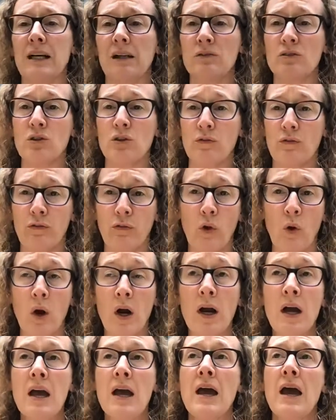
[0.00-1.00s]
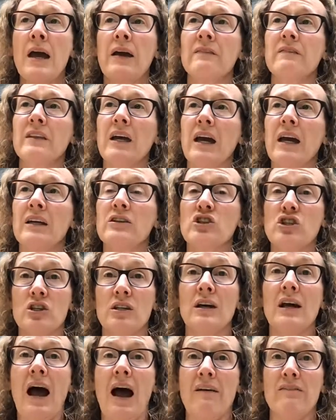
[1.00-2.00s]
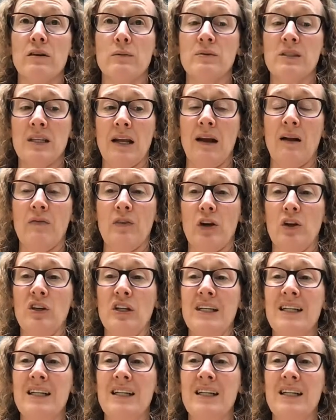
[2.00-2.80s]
down to the floor, they just have them stay on their